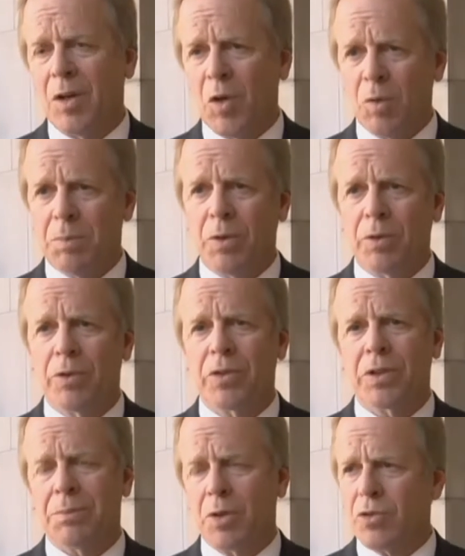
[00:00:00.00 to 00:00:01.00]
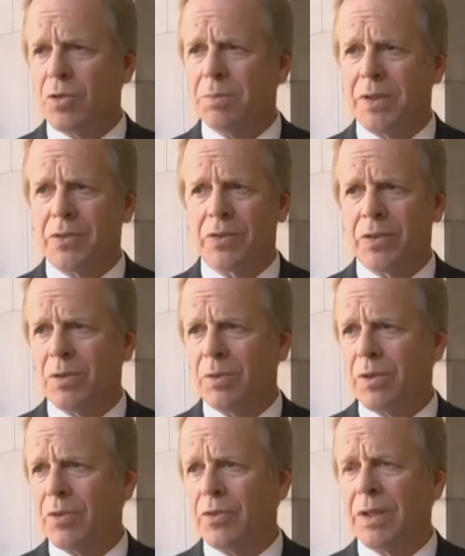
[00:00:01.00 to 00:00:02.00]
homeowners, commercial business
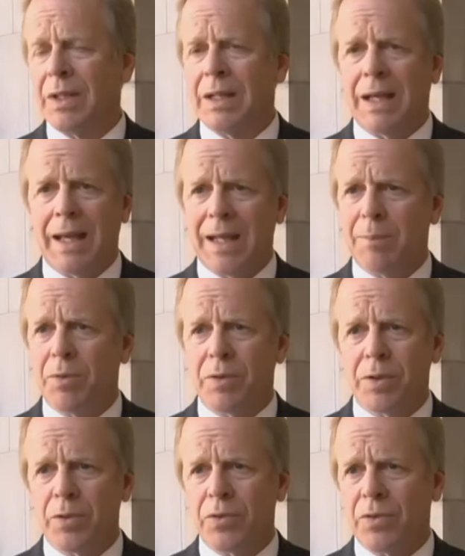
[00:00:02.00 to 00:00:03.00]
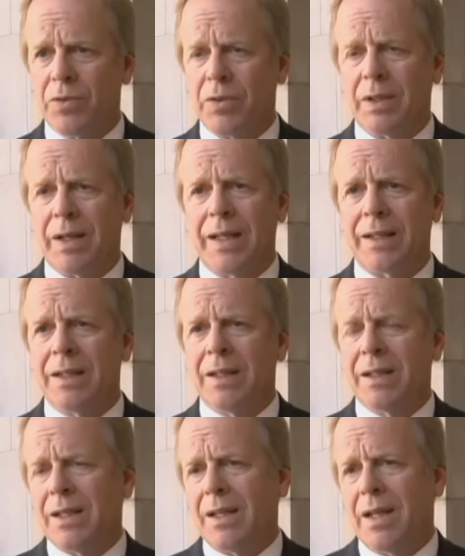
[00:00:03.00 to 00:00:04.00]
owners, ag producers alike.